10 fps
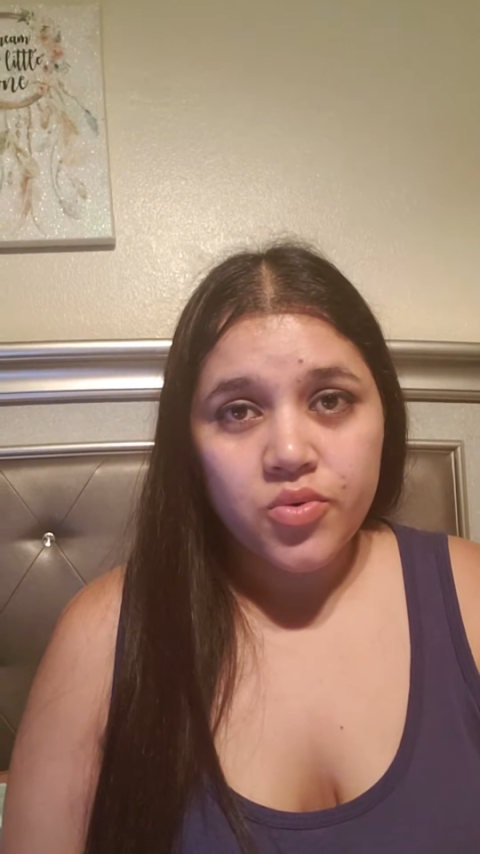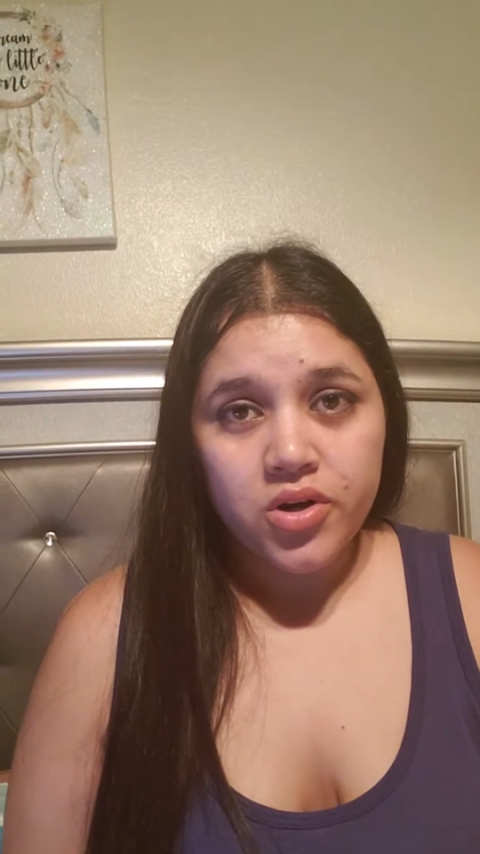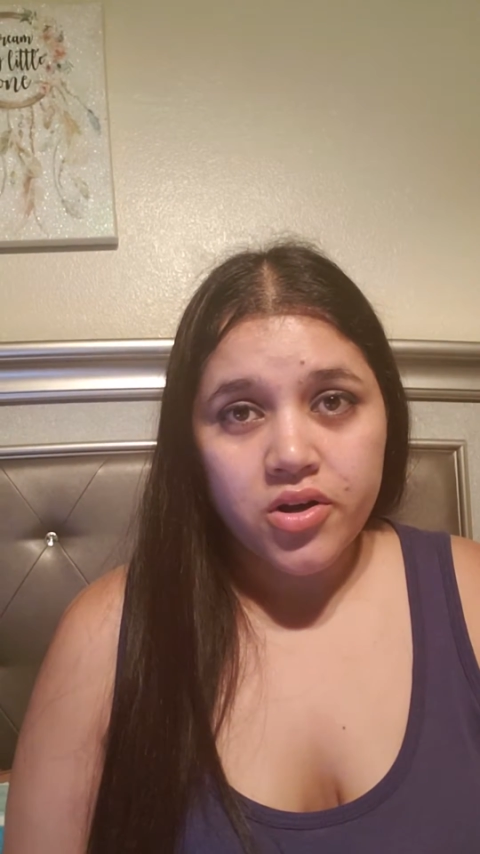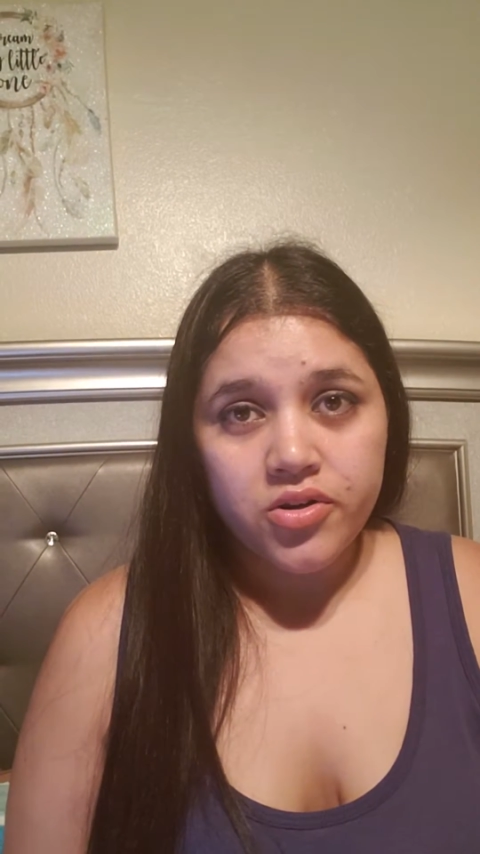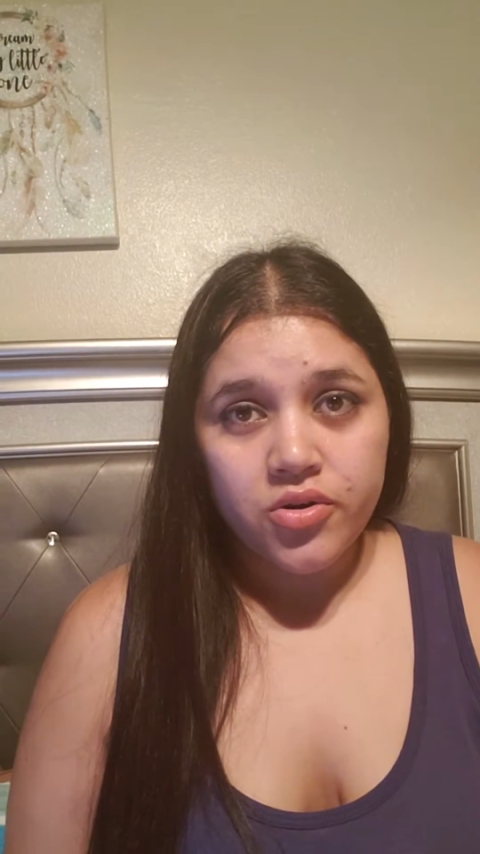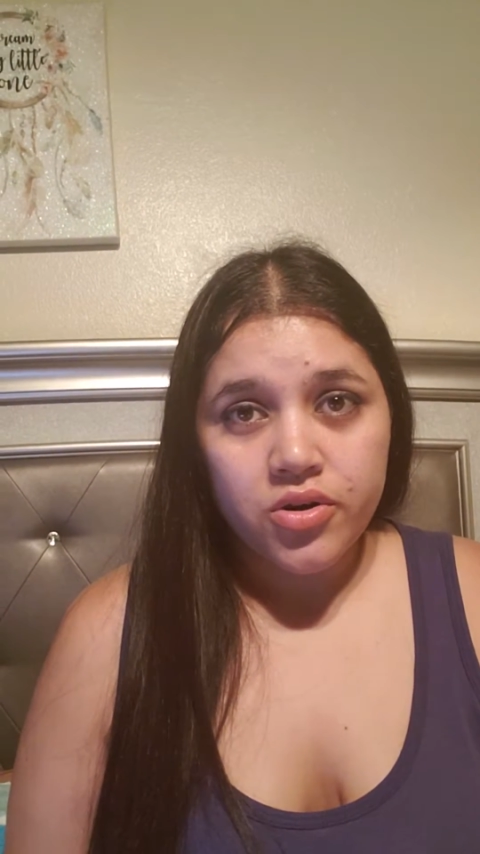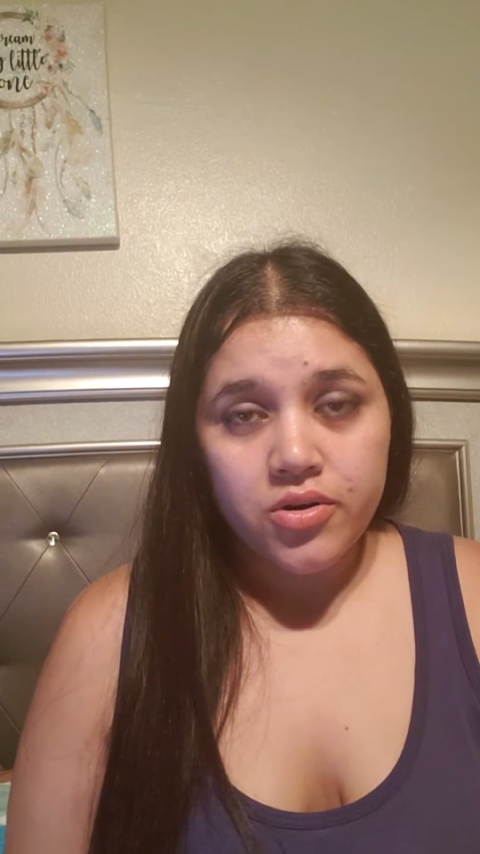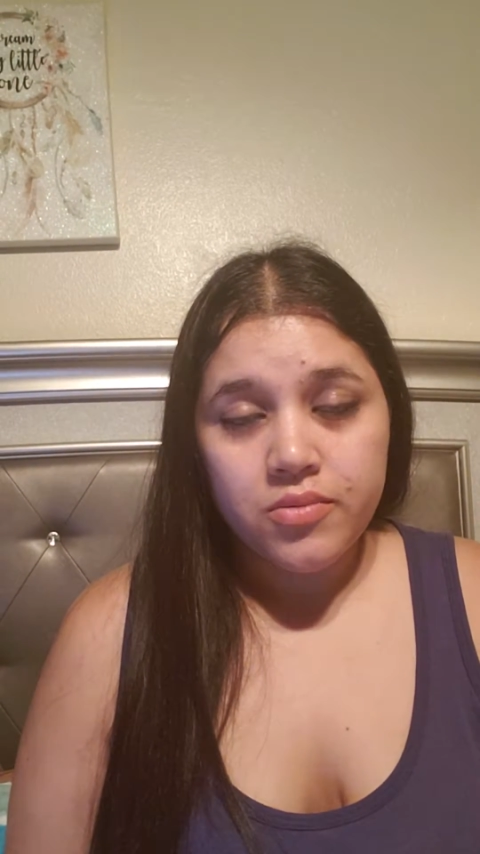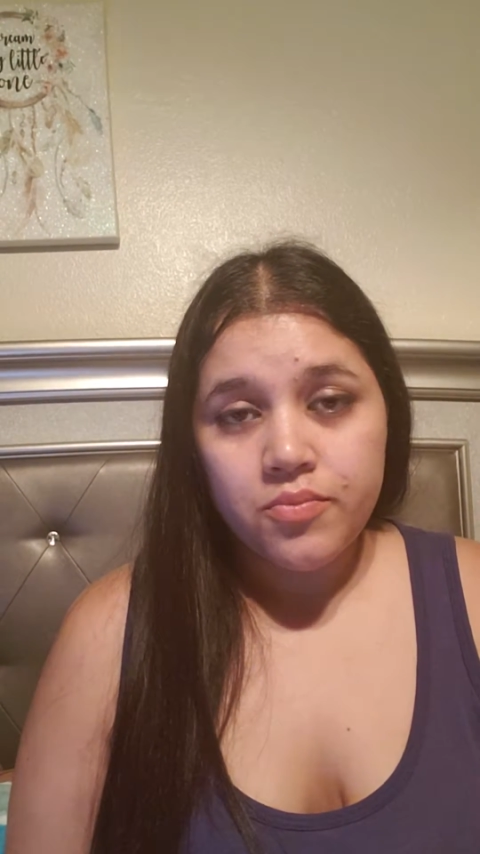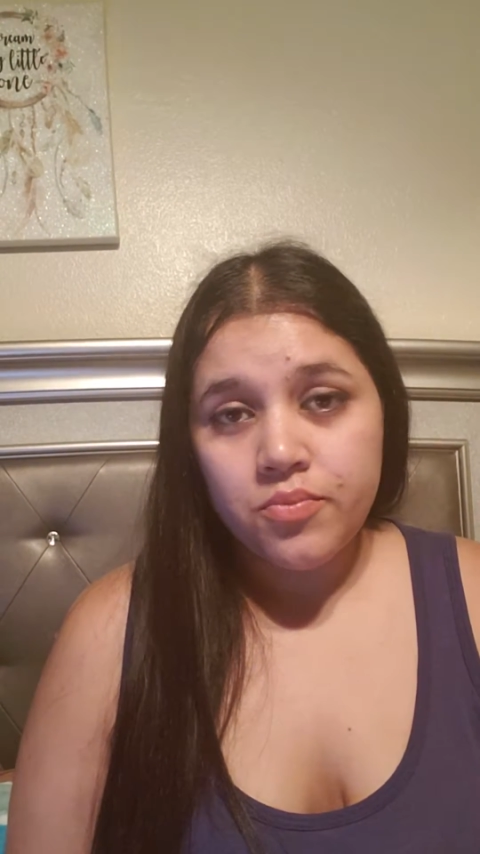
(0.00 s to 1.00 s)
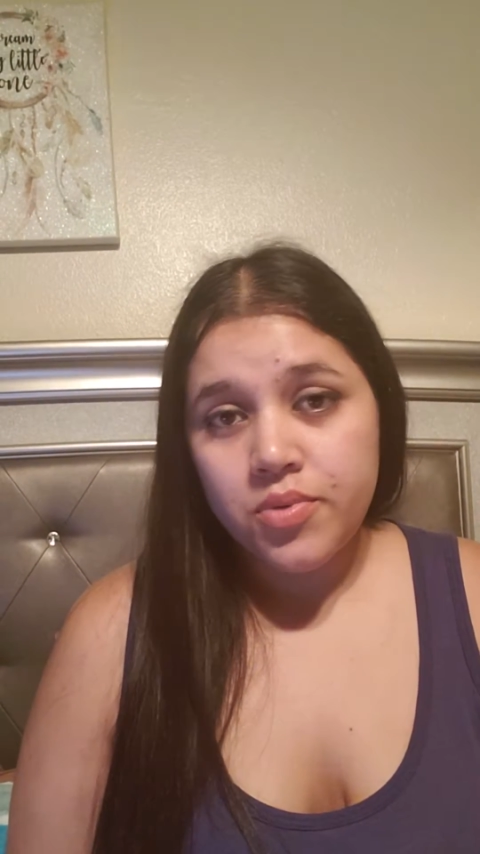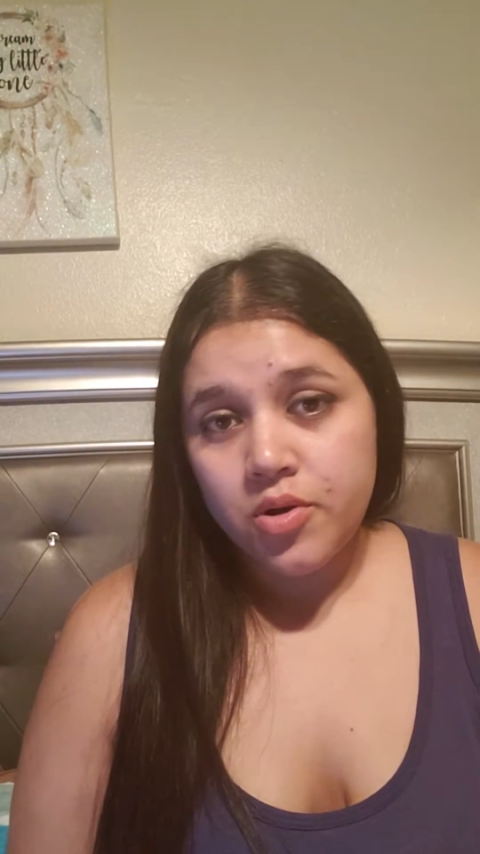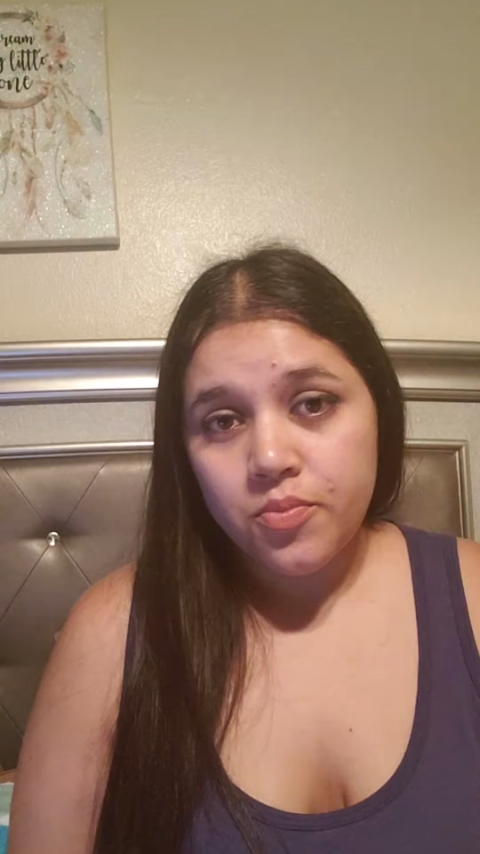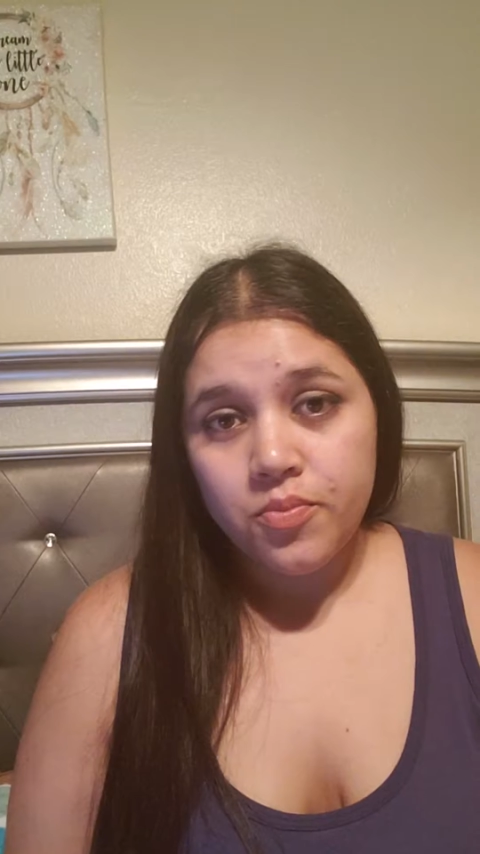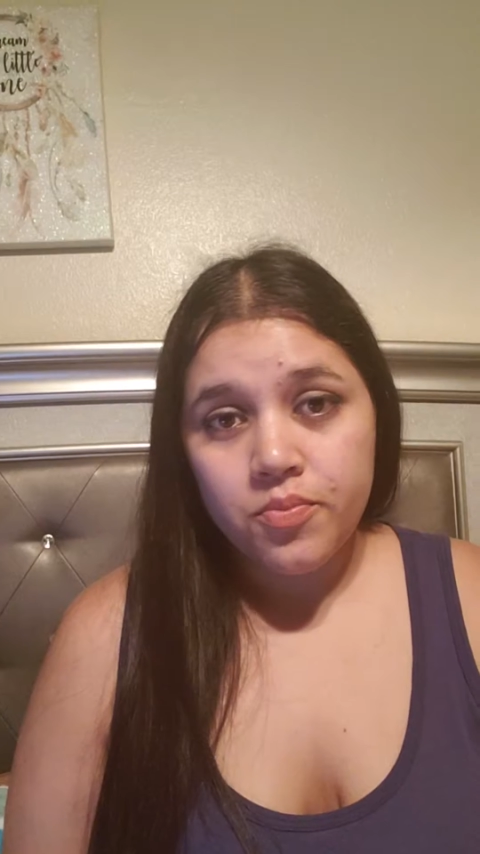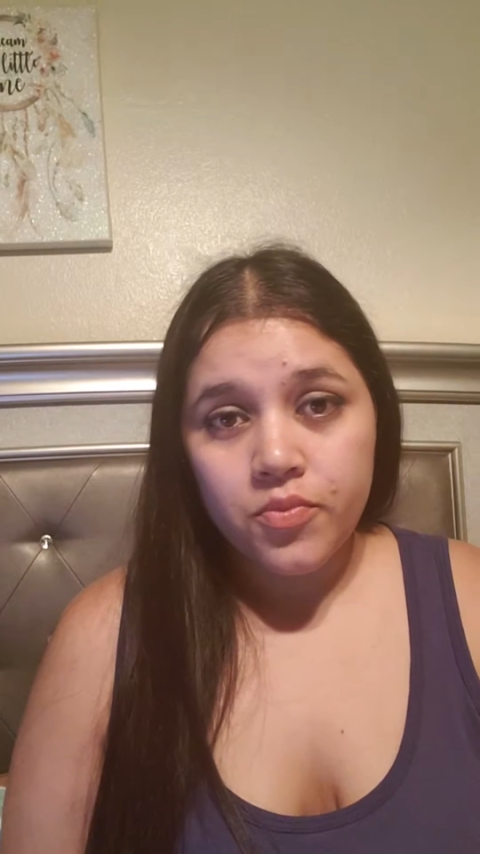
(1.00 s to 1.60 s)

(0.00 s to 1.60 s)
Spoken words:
work on your peer